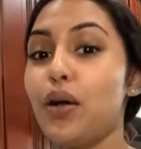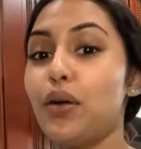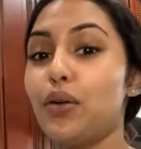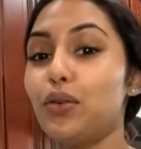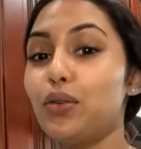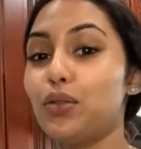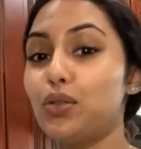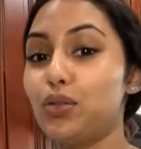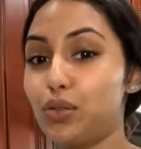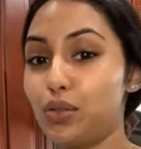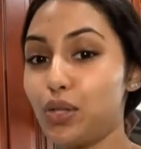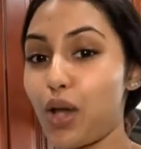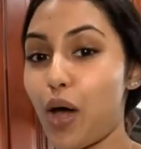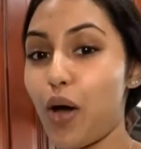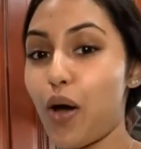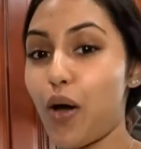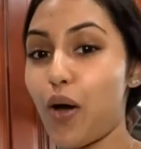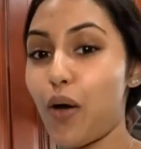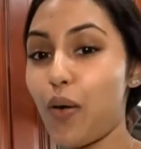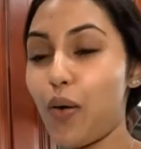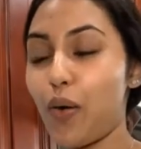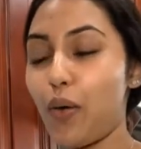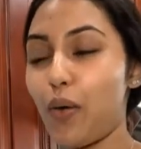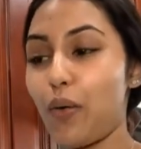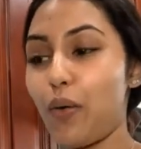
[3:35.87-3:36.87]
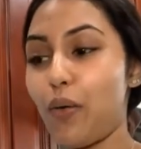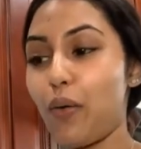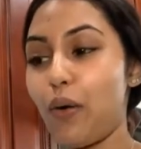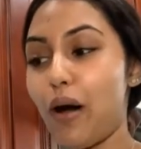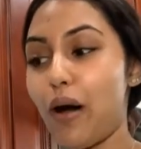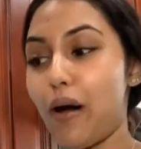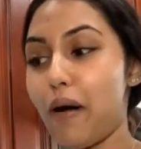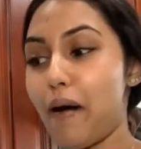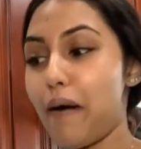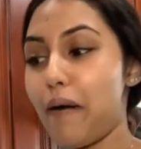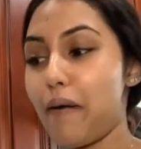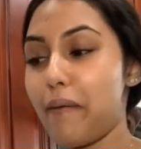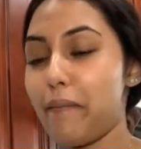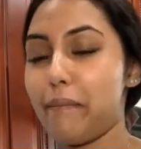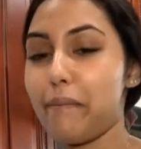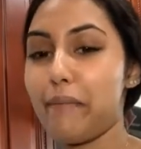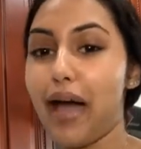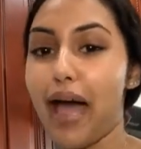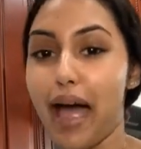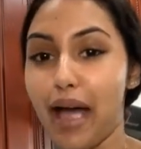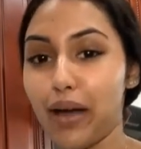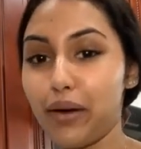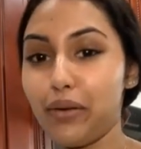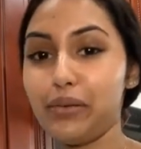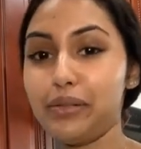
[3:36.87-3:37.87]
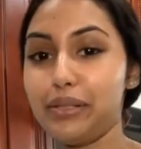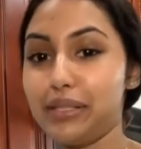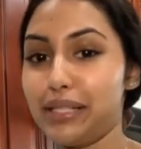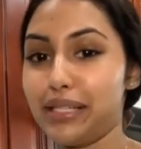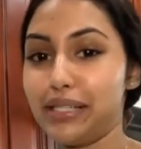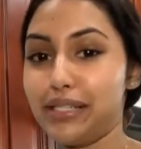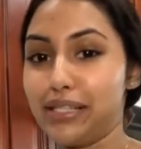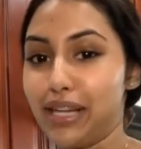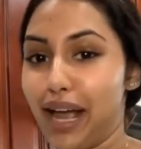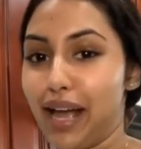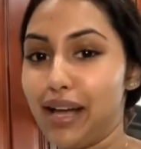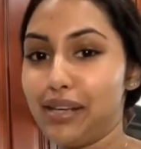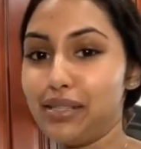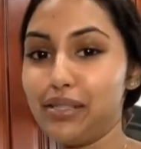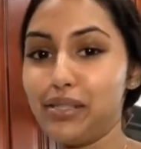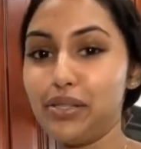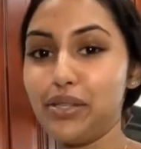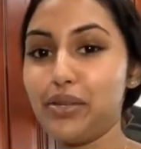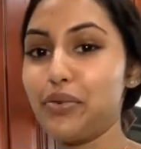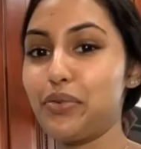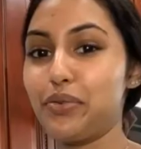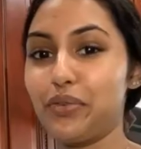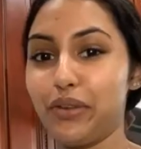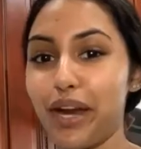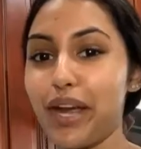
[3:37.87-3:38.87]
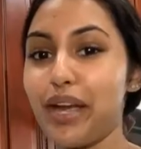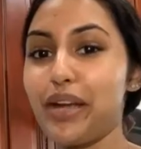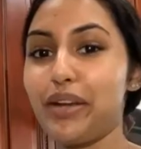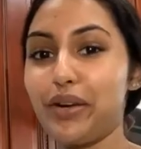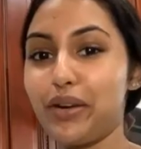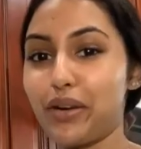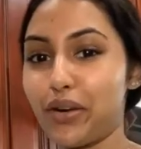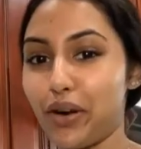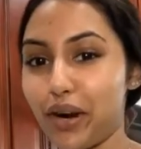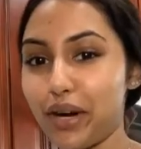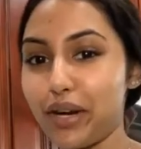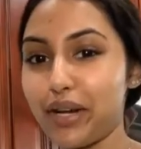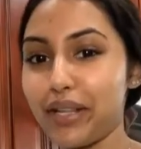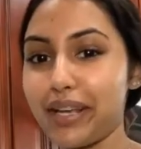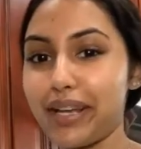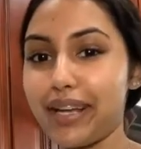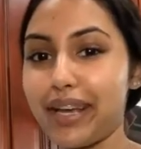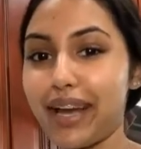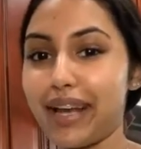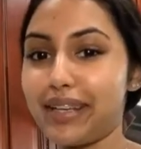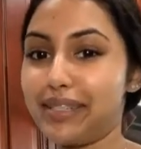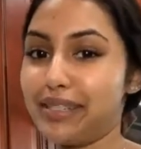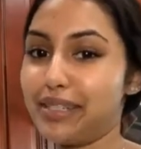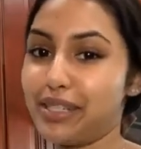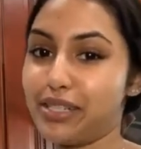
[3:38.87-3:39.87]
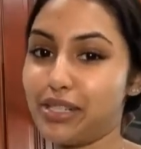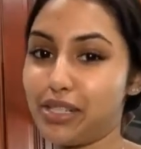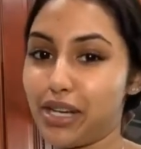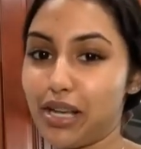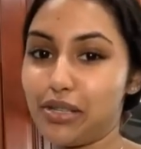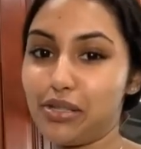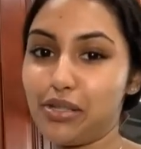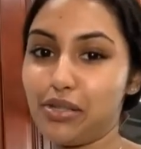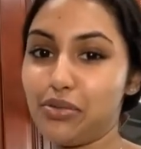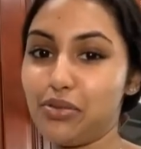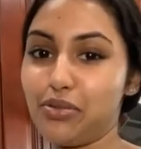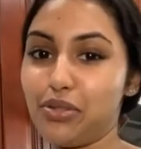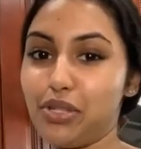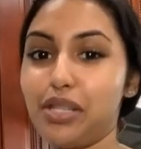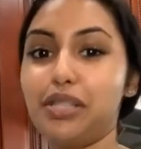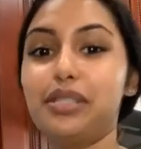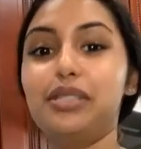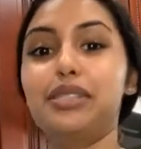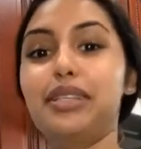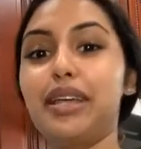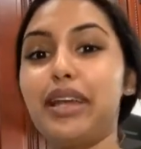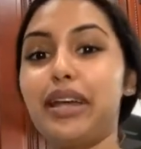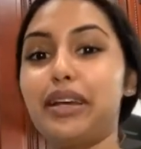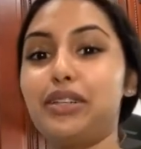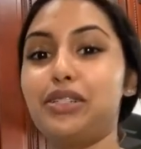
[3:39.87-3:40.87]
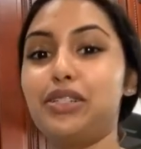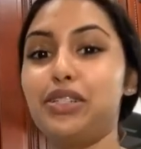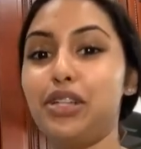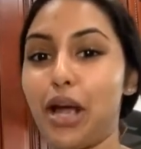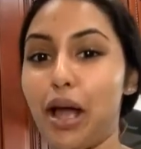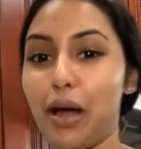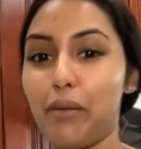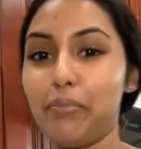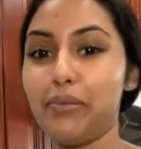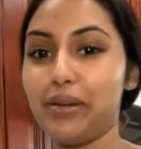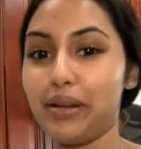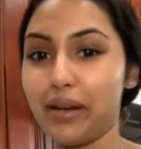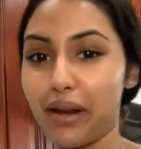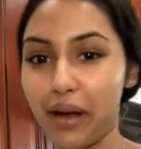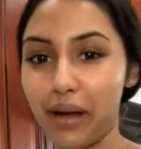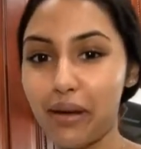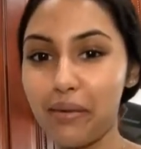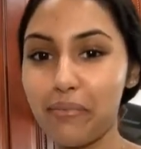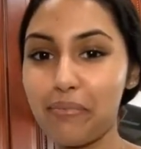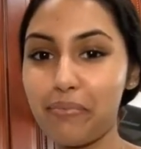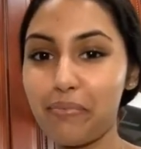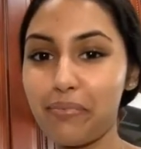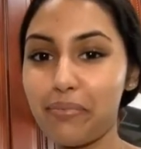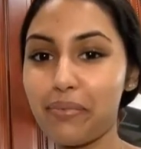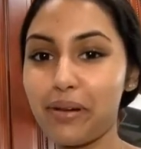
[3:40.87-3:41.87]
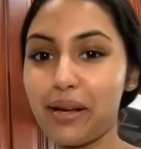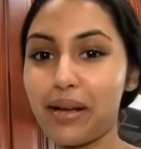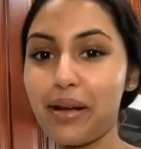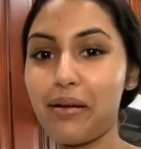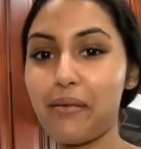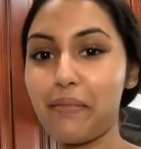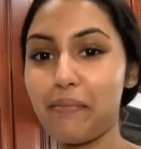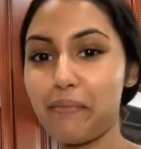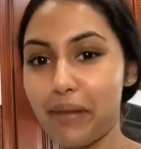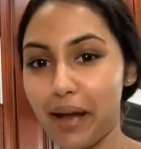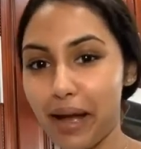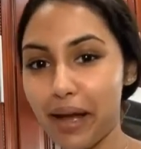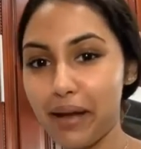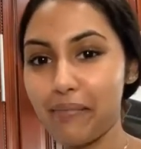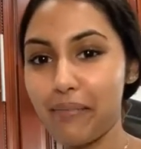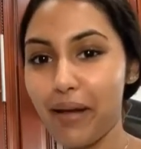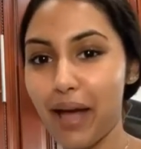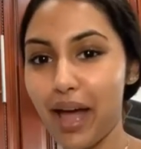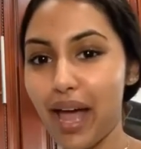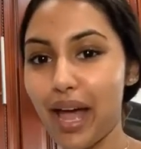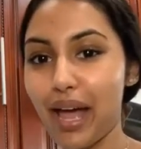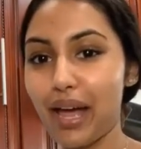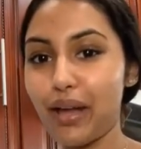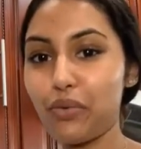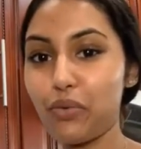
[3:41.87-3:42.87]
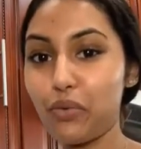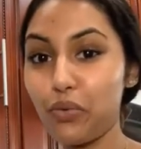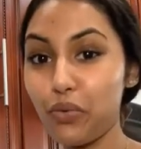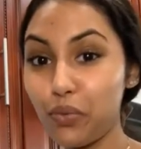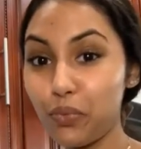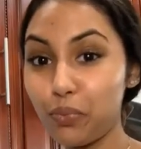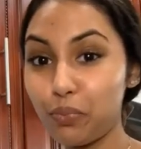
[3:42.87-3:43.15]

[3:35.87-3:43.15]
So I don't suggest you grate your garlic. I suggest you just like chop it up. My bad. Oops.